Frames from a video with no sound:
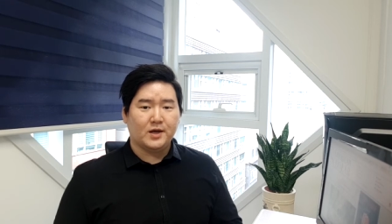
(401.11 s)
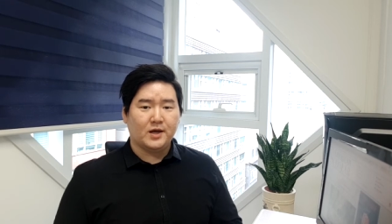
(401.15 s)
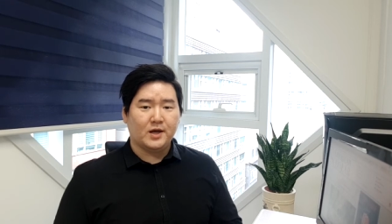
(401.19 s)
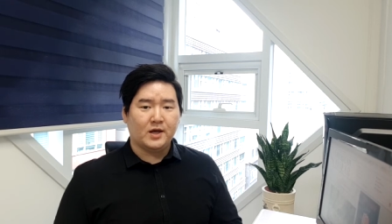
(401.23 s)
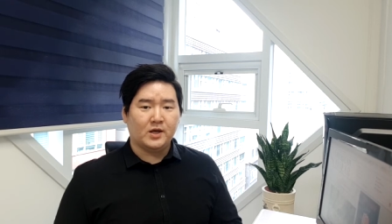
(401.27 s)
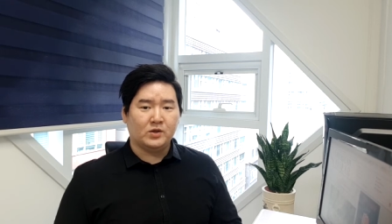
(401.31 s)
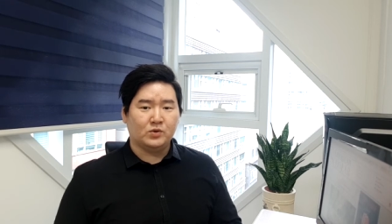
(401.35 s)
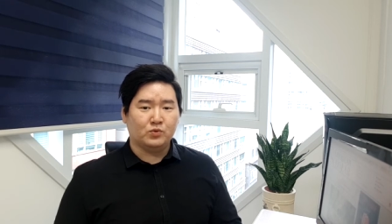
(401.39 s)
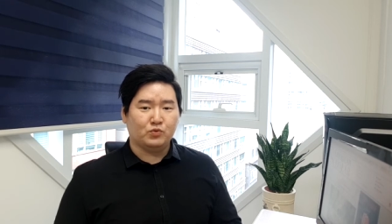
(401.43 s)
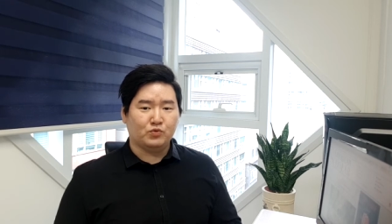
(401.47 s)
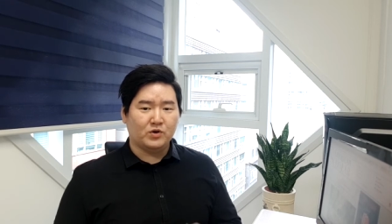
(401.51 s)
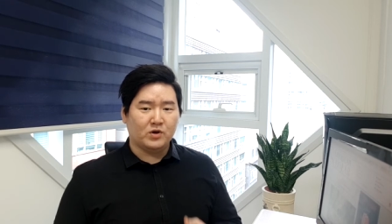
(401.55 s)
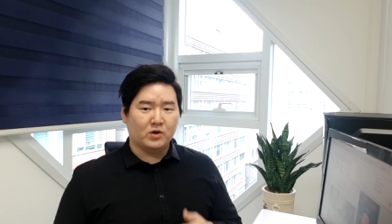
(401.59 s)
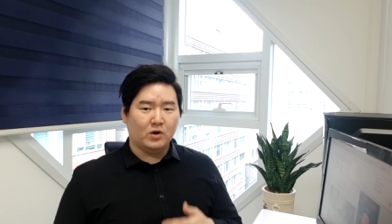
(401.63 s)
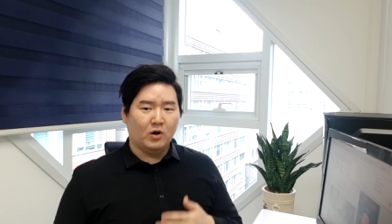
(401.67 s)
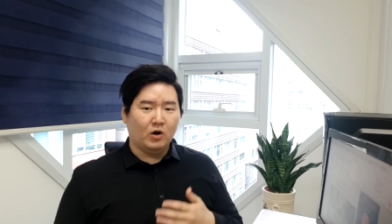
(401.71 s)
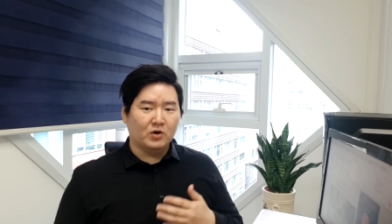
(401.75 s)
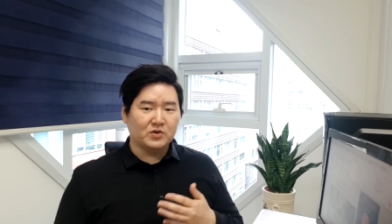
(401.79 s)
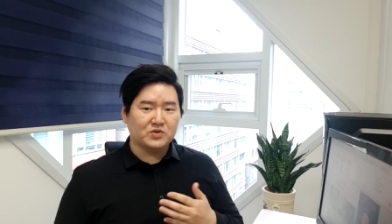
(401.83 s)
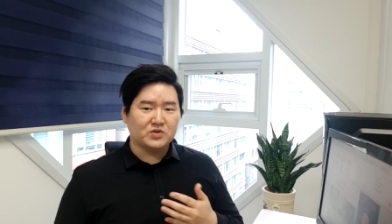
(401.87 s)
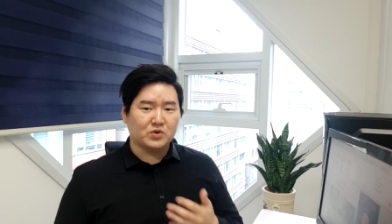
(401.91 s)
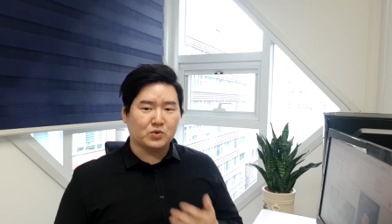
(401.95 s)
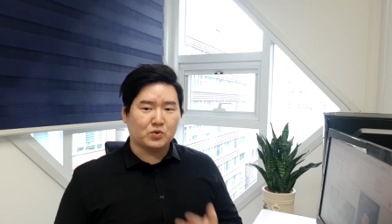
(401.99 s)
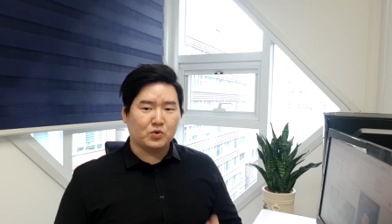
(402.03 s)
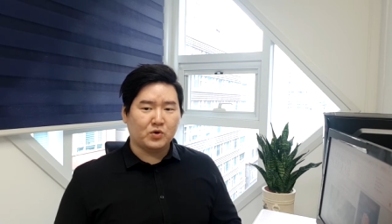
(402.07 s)
and we're
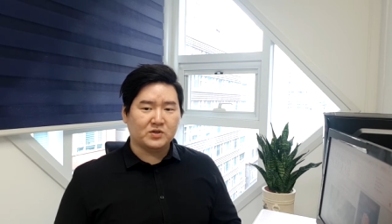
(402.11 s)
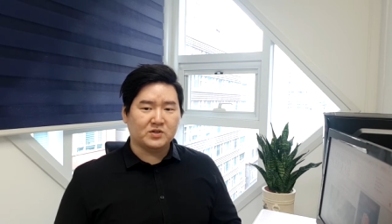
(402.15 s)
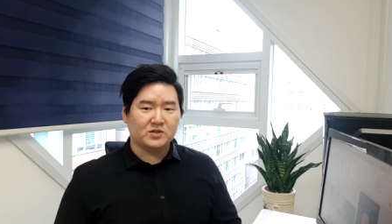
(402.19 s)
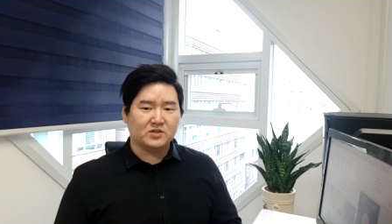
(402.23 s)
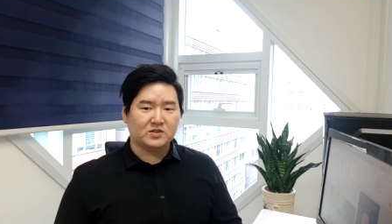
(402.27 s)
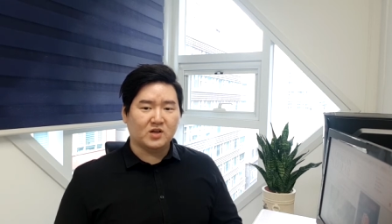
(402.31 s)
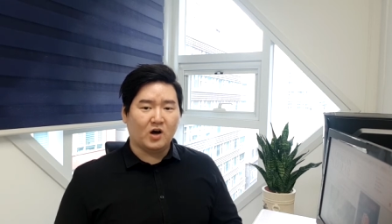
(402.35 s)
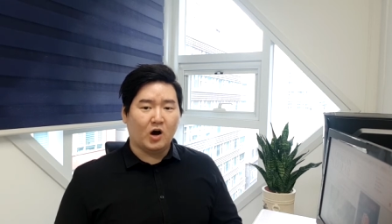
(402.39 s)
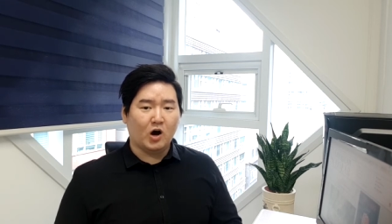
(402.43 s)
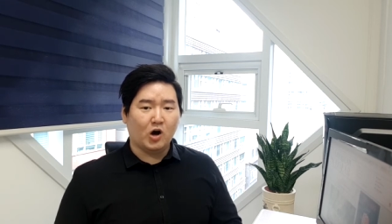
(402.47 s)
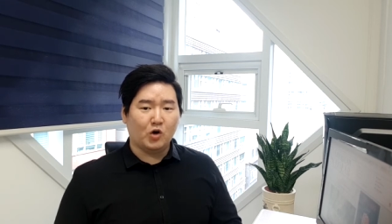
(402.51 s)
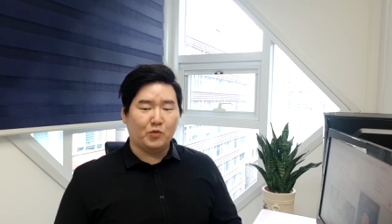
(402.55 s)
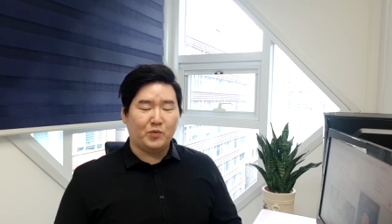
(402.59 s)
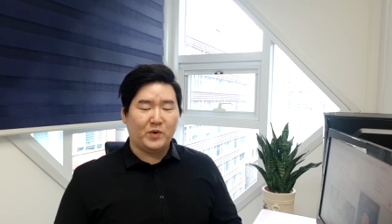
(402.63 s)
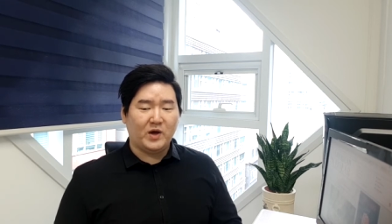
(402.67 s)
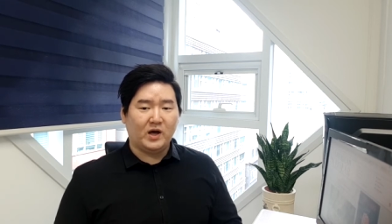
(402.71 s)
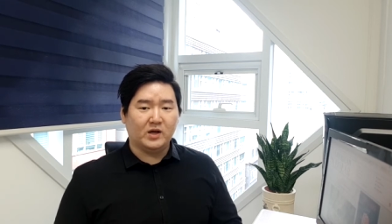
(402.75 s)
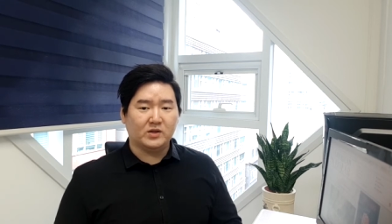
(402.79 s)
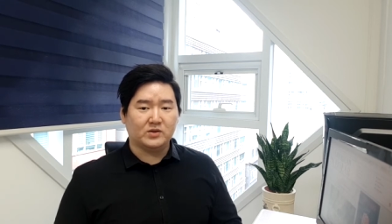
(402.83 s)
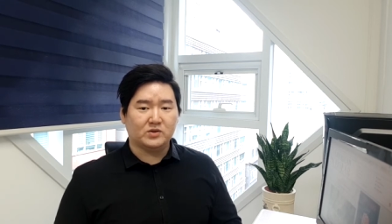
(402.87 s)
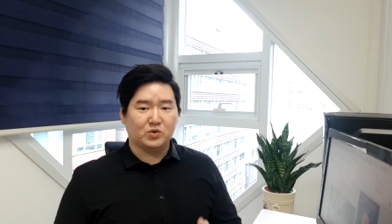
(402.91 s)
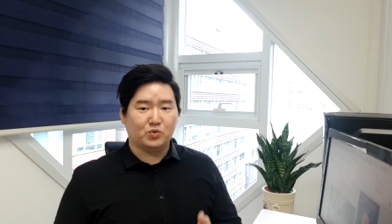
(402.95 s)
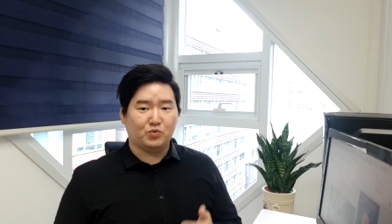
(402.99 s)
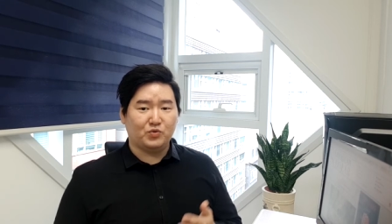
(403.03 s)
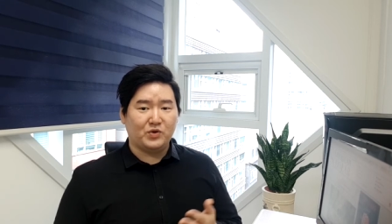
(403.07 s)
also going to talk
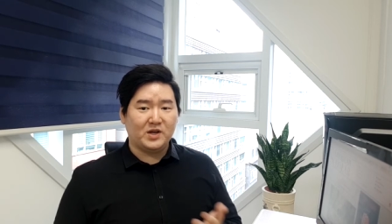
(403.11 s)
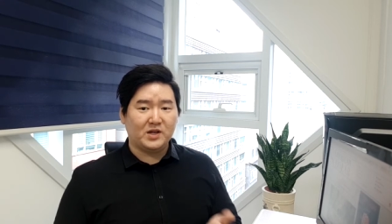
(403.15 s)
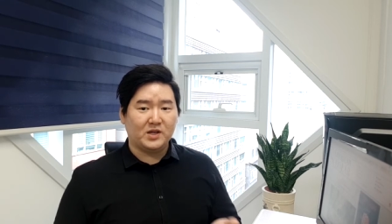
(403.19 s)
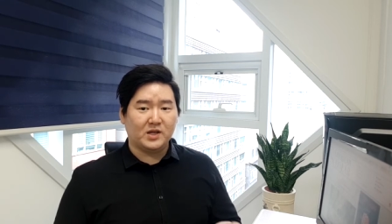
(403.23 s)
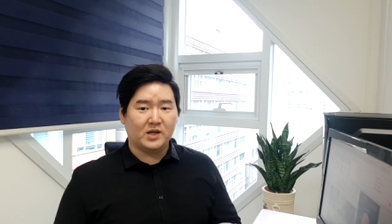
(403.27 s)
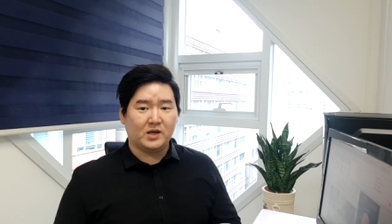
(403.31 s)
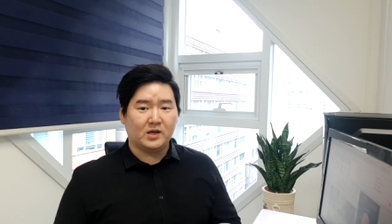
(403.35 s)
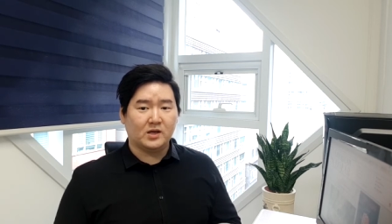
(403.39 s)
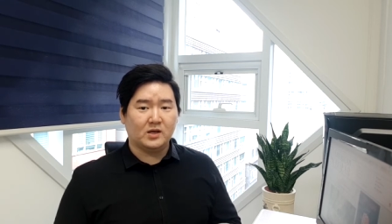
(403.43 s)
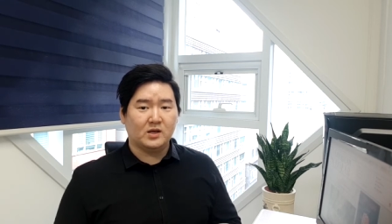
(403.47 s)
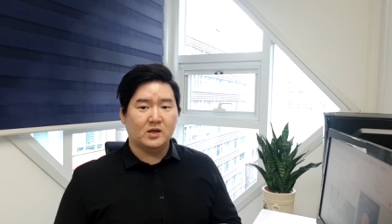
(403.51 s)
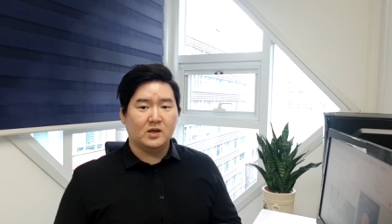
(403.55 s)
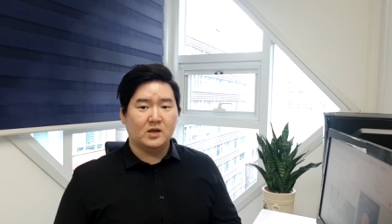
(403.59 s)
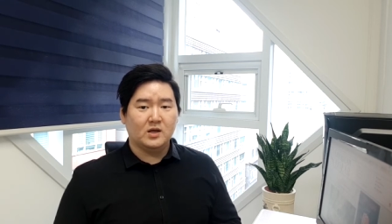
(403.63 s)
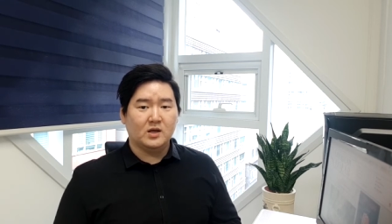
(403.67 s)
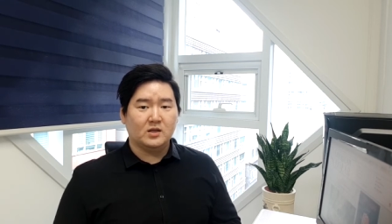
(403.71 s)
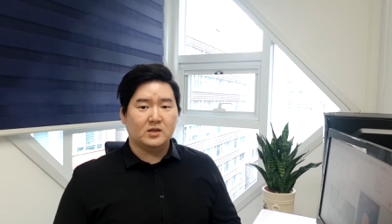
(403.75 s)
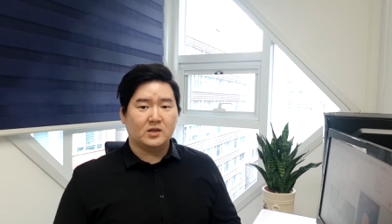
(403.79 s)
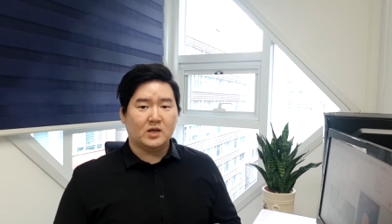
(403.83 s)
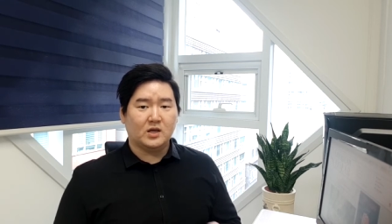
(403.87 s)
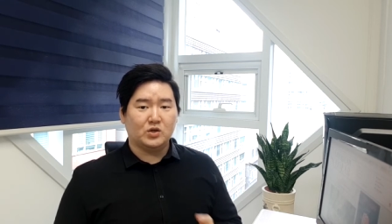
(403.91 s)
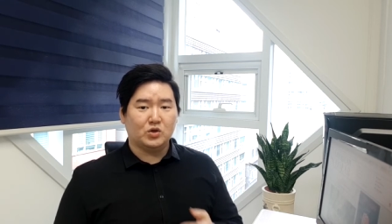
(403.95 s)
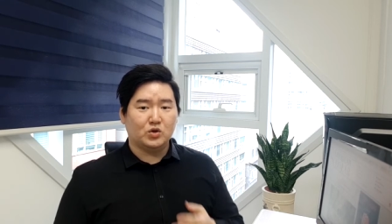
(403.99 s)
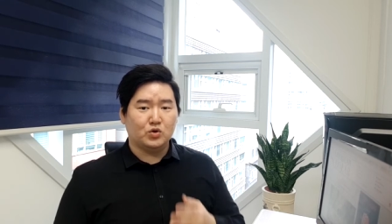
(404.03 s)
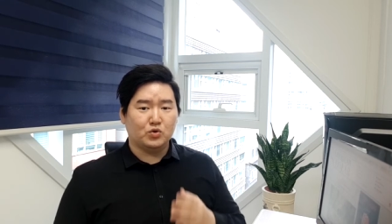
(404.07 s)
about the reading
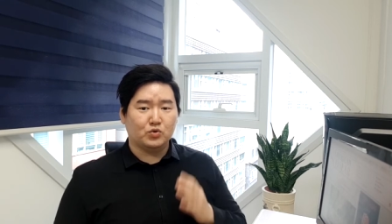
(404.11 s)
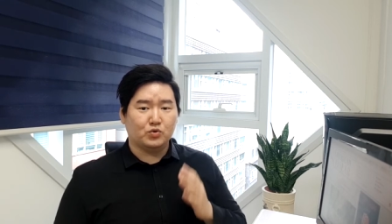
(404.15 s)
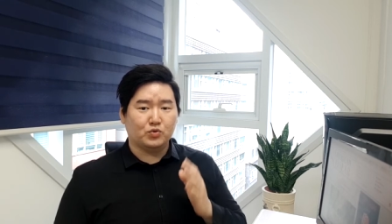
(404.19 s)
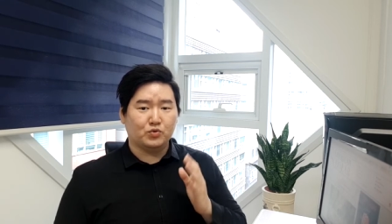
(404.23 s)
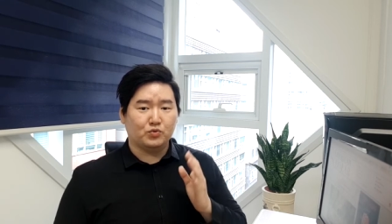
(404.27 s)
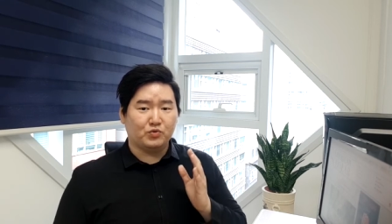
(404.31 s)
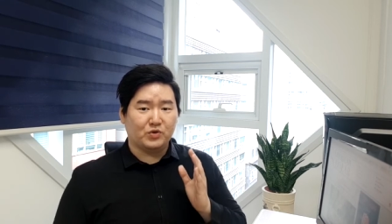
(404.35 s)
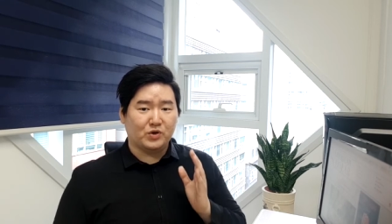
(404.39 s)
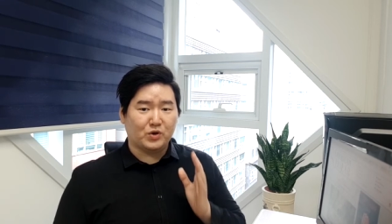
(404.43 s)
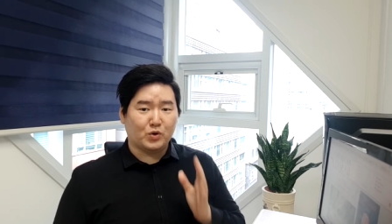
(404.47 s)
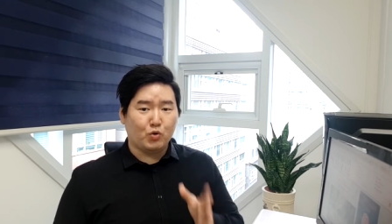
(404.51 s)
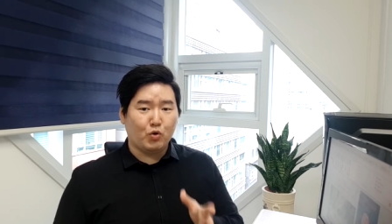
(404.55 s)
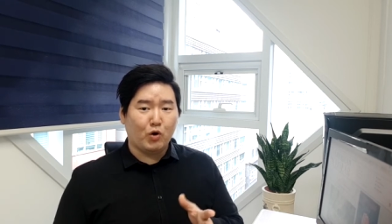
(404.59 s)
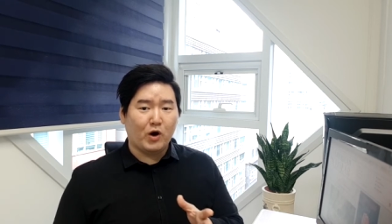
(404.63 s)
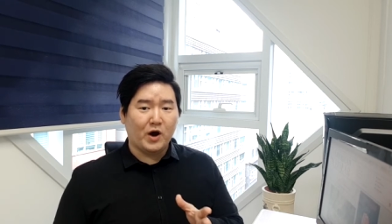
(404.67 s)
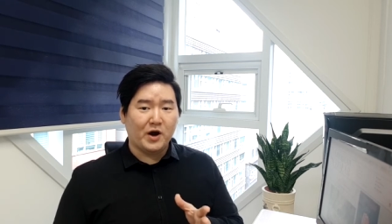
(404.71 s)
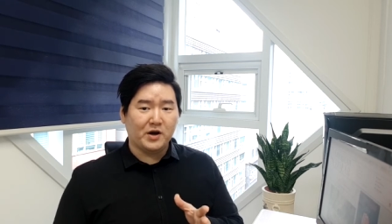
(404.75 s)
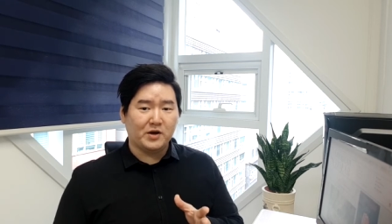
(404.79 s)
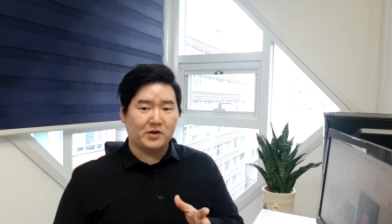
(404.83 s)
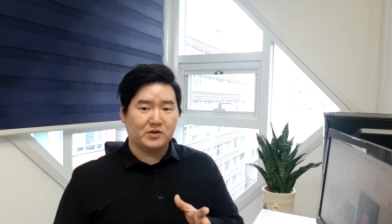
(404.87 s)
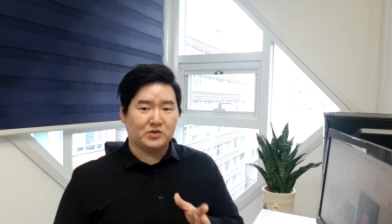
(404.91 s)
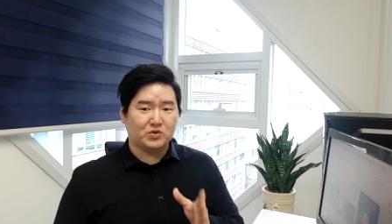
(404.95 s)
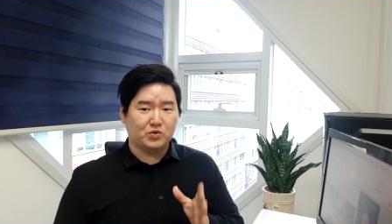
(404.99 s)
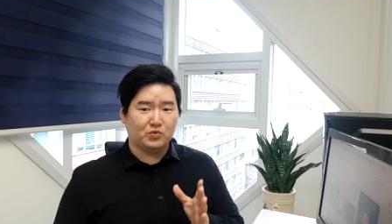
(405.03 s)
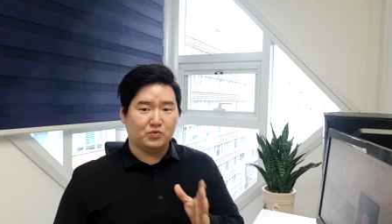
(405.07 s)
that you're
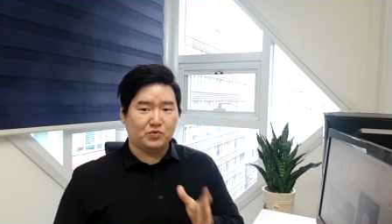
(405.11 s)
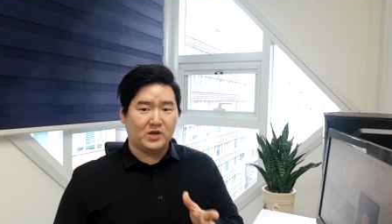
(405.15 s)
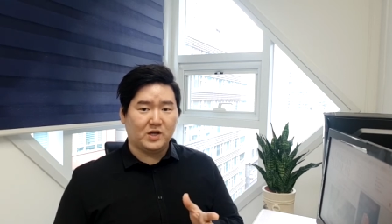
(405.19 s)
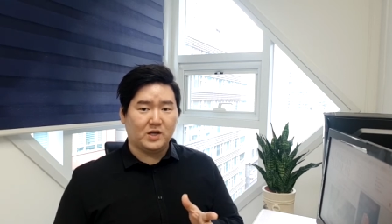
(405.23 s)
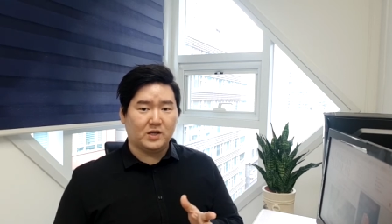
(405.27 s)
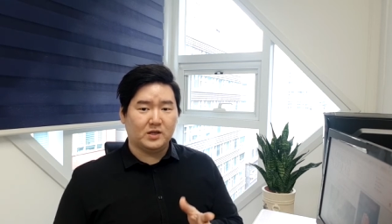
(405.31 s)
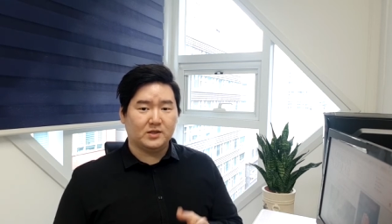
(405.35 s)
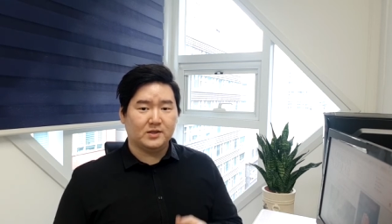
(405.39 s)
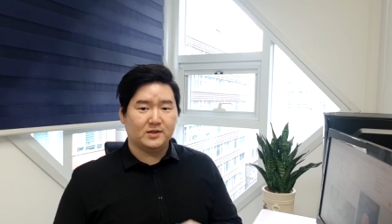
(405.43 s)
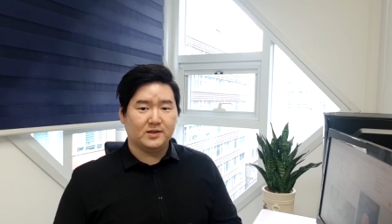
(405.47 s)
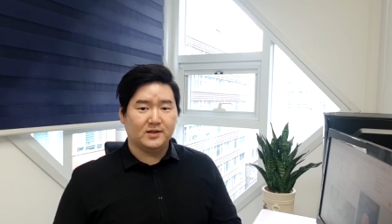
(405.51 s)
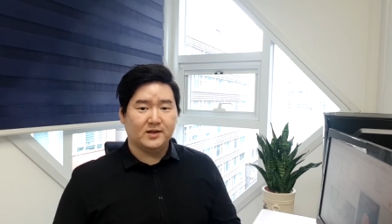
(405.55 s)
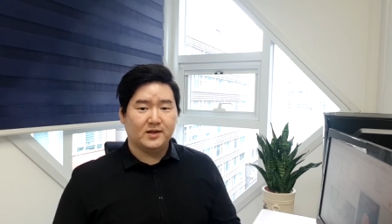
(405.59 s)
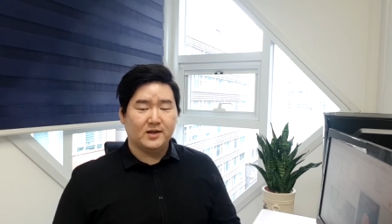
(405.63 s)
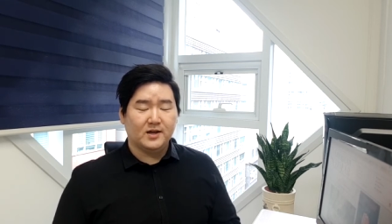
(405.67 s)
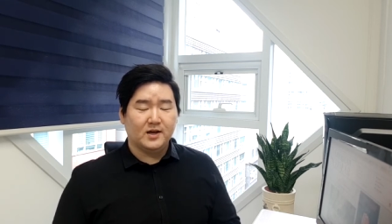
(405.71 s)
required to read.